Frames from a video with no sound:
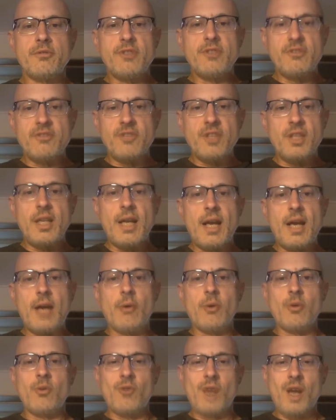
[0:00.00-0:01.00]

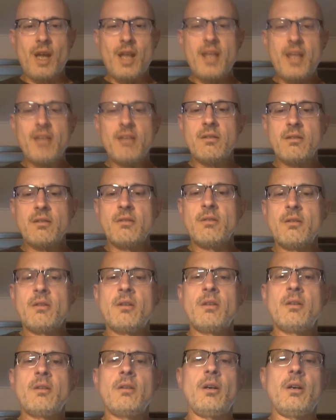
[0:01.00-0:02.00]
15-hour riot.
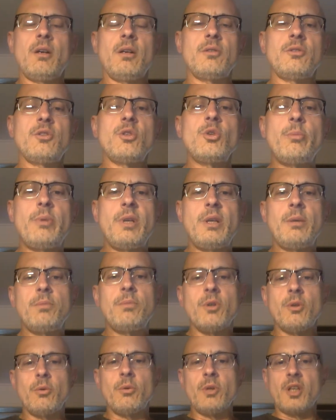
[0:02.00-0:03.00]
2
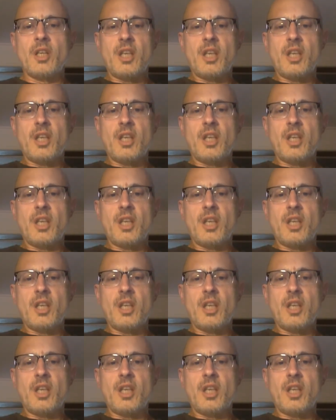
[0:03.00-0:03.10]
people were